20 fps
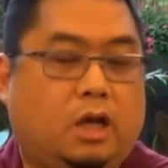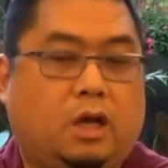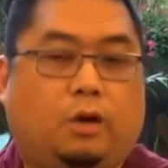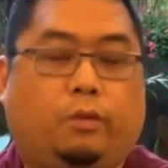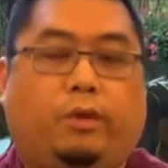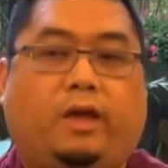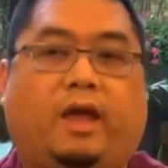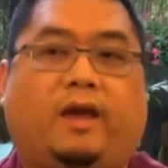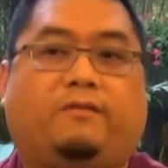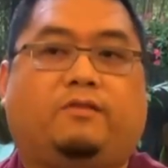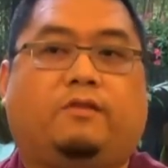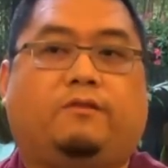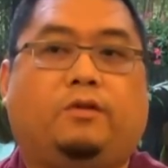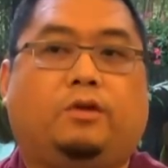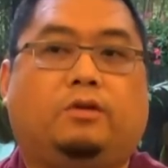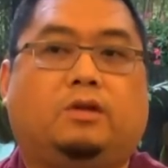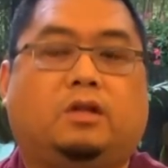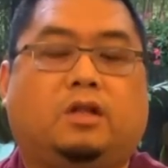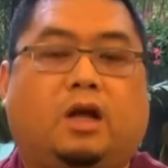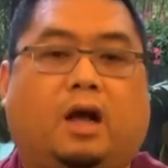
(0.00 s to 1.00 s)
We have to
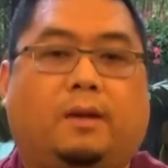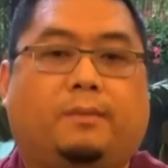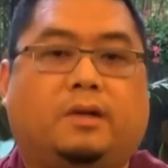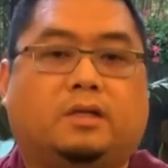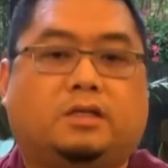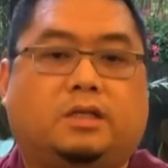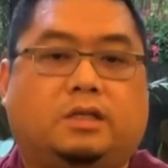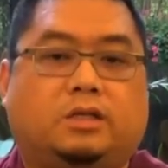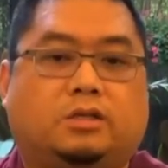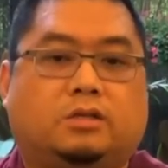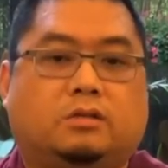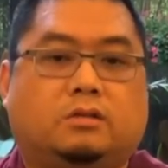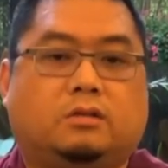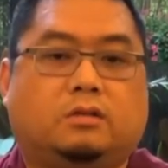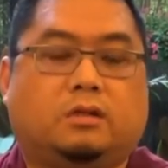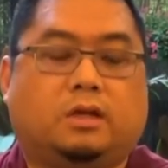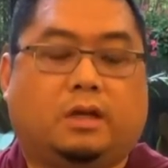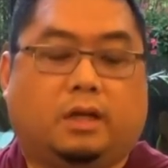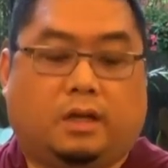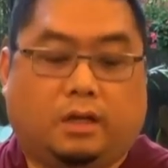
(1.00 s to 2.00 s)
view the Dharma
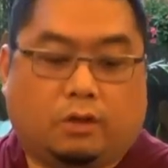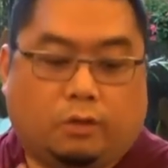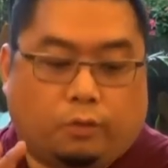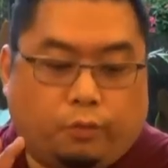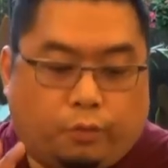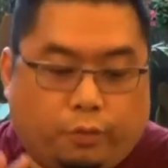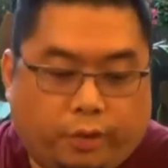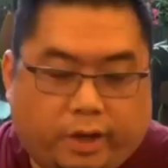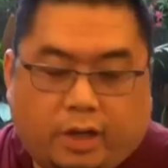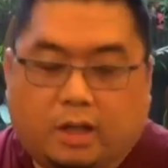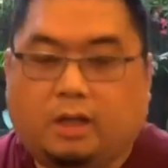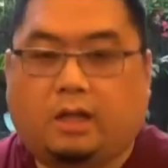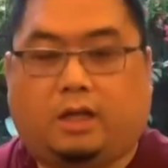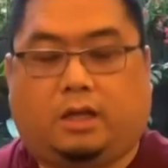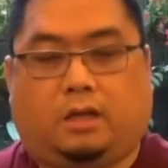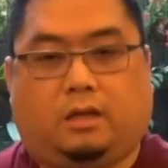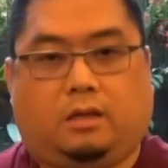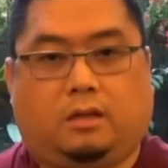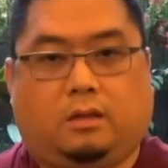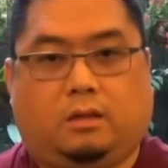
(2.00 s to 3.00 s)
teacher
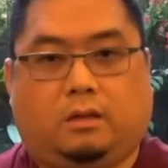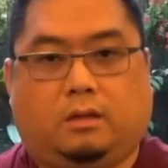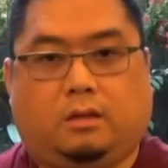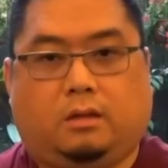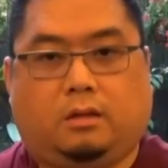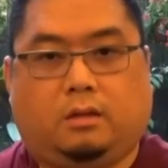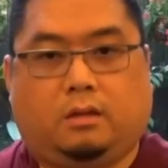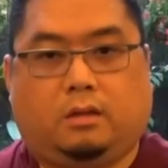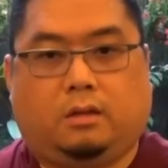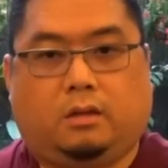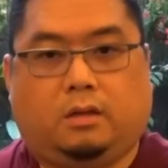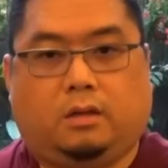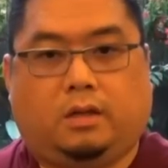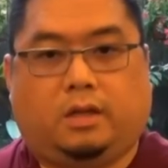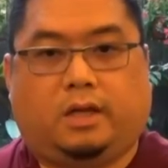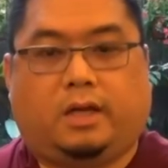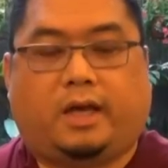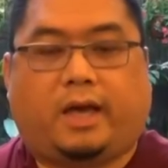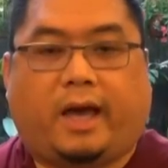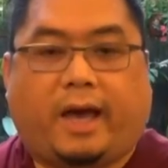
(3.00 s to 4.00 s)
really
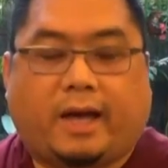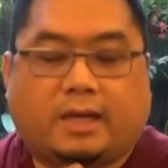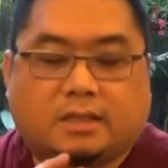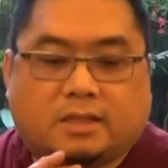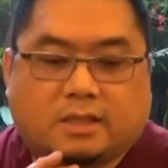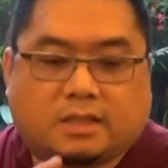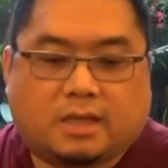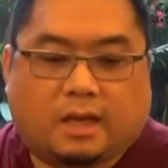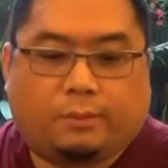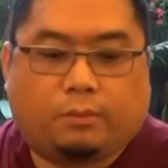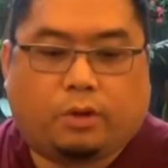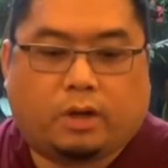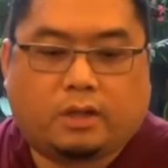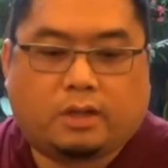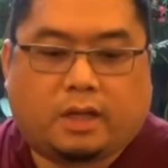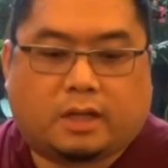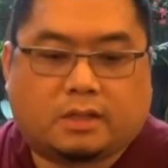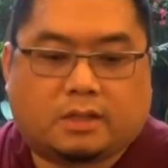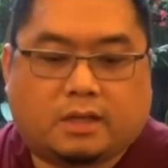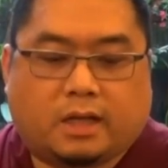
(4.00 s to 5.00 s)
as
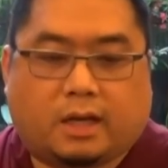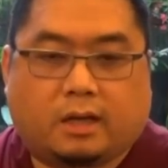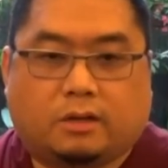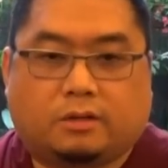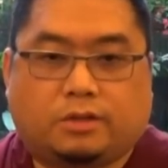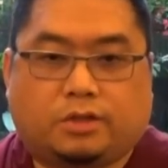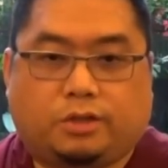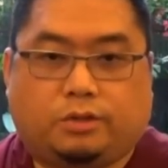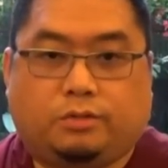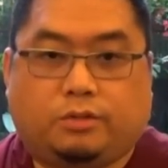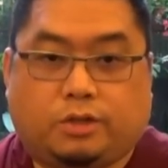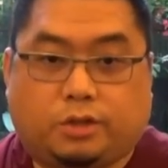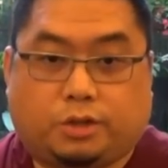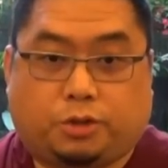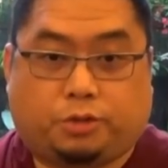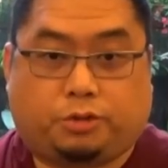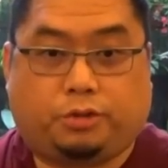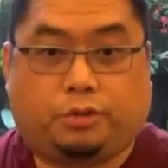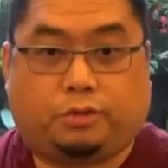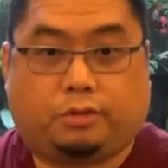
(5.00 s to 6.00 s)
someone that tells you the
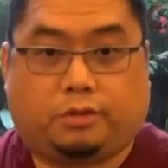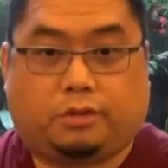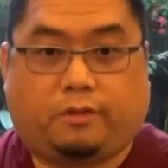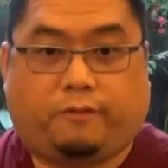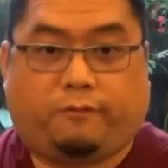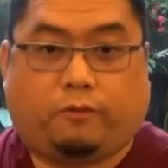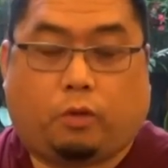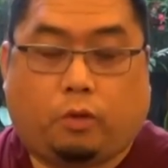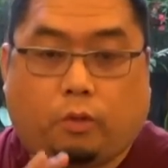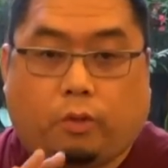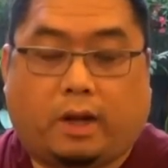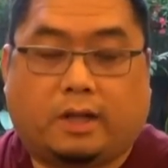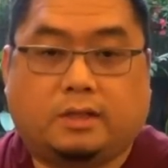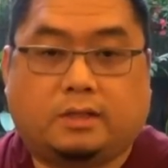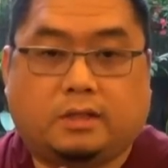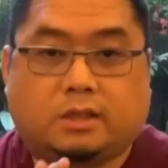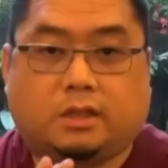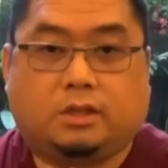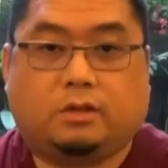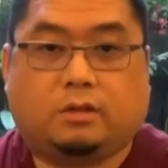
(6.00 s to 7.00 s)
truth for
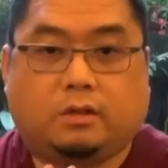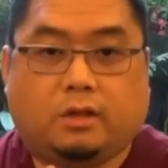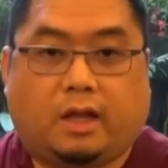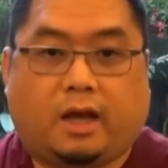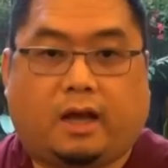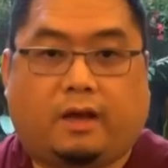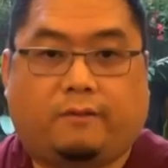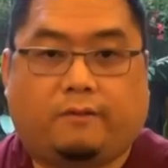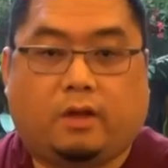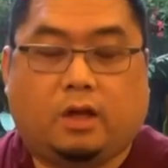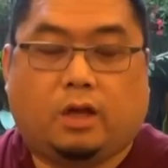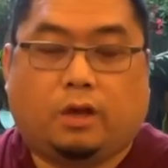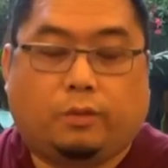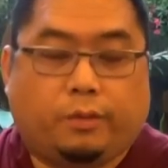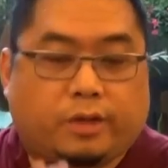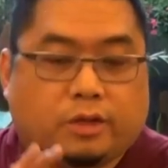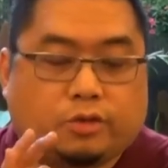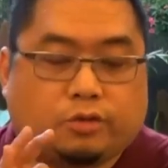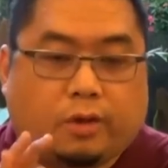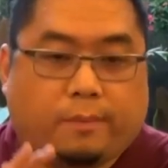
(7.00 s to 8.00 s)
once in your
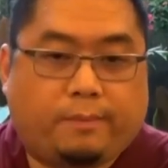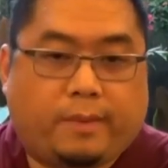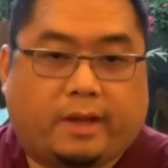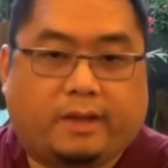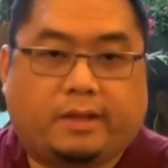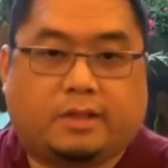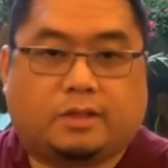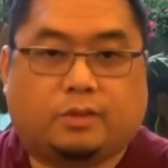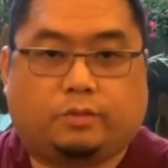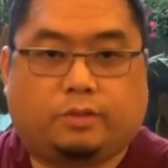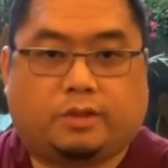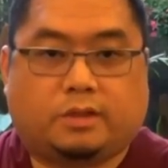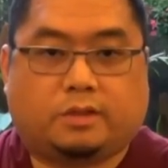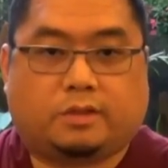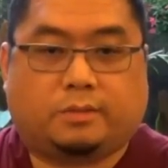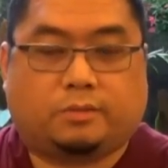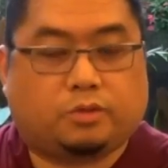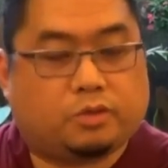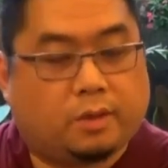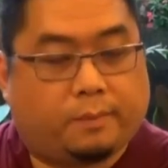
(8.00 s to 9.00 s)
life with tremendous
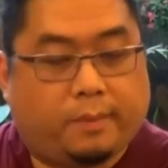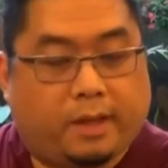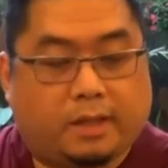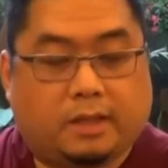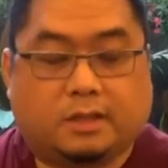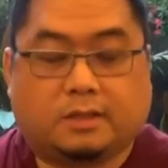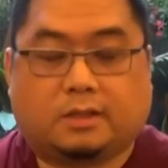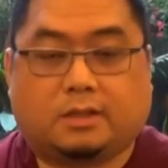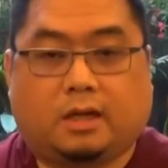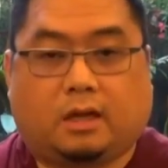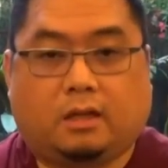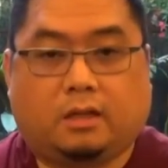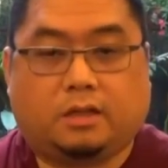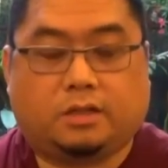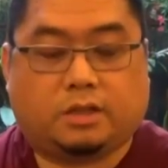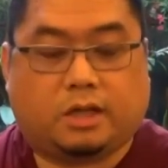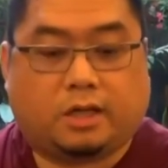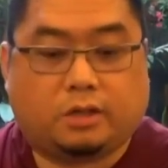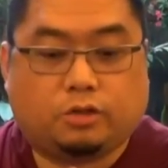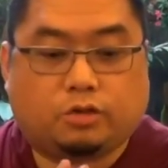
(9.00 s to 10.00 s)
wisdom, tremendous
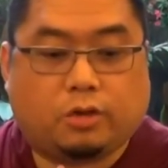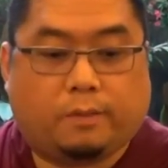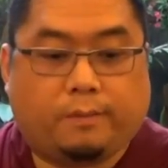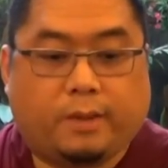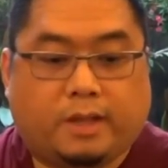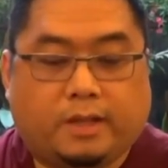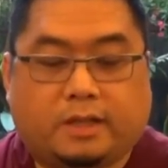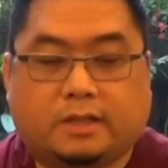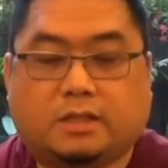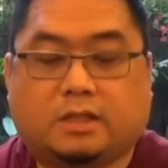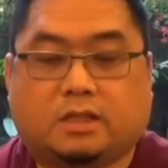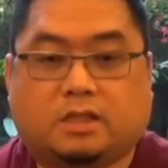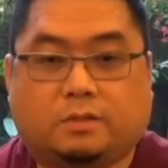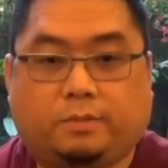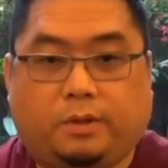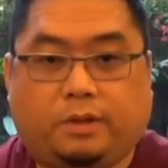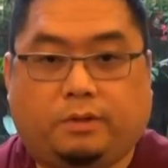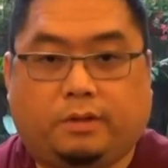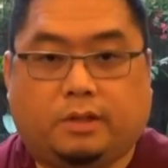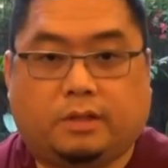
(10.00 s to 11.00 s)
knowledge, and tremendous
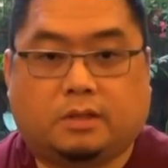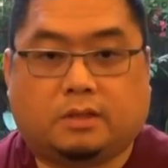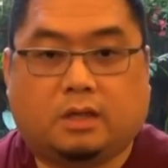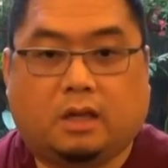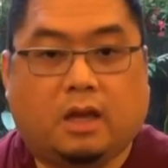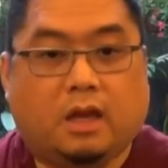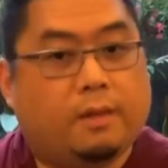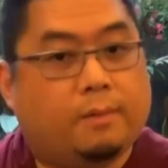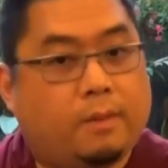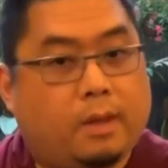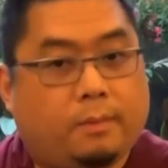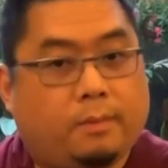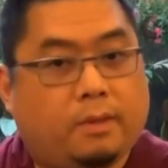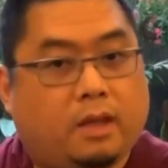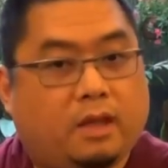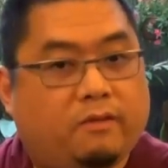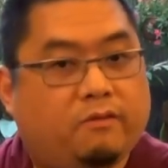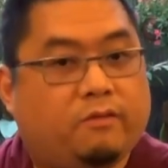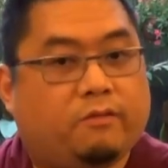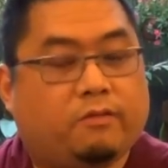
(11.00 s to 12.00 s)
experience, maybe
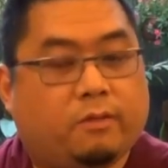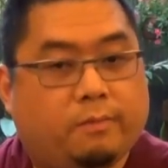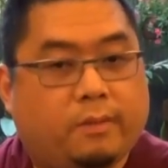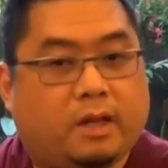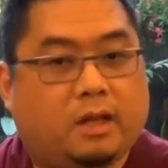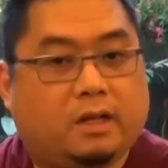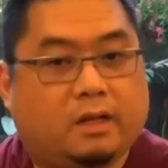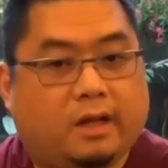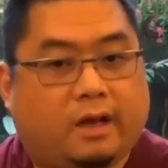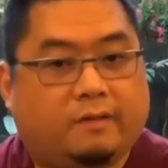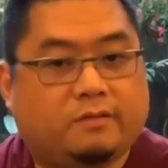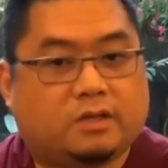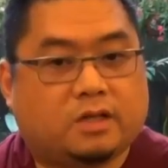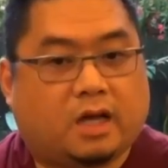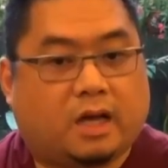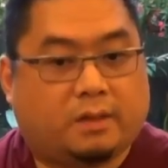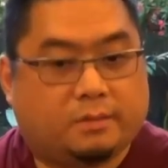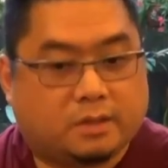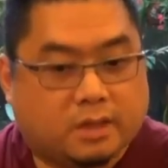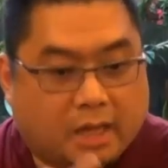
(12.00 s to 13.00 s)
even from many
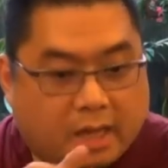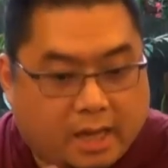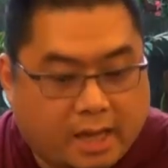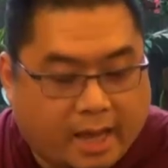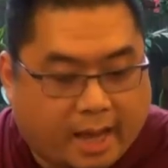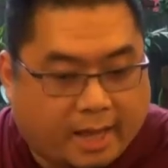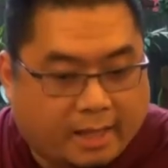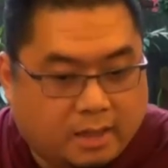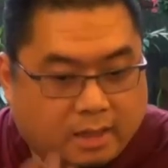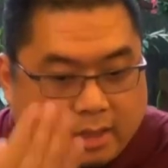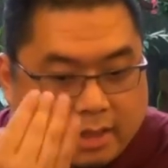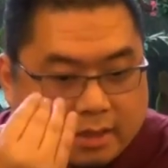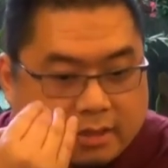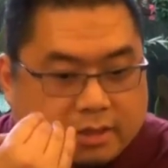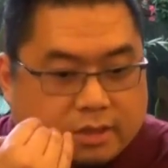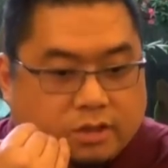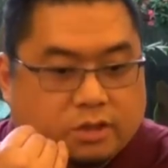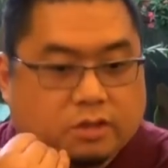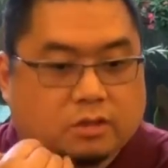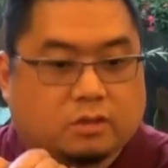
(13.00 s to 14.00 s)
lifetimes, and
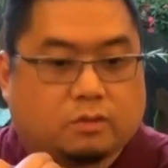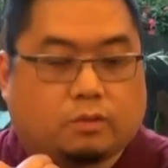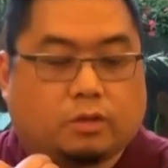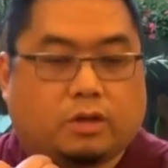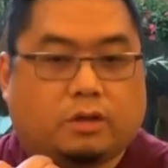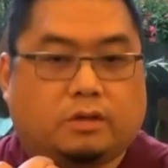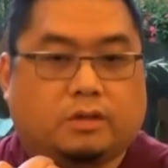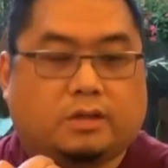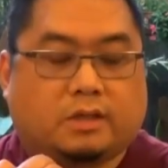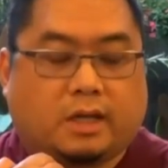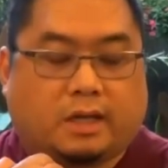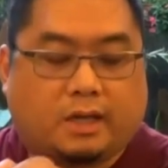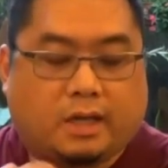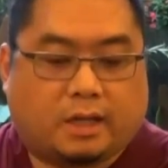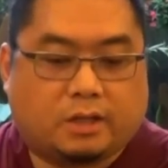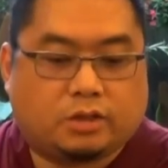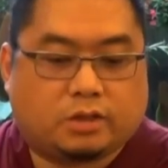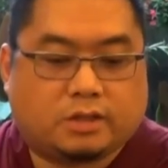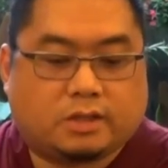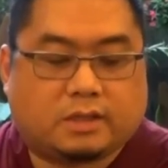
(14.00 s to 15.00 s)
listen to the words and
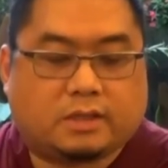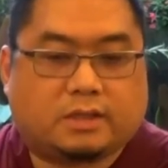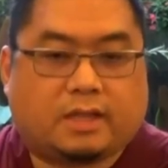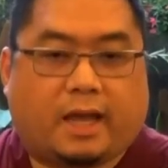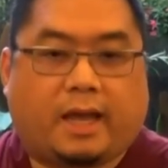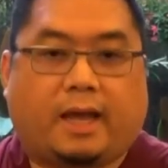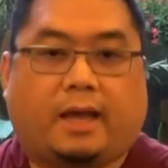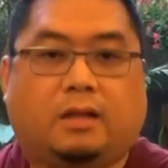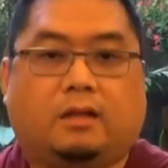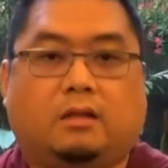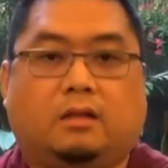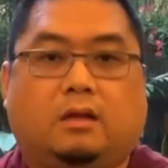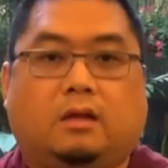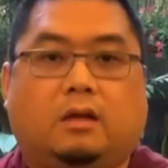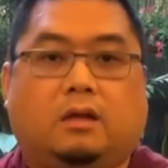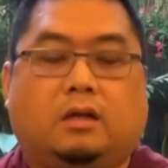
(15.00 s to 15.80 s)
understand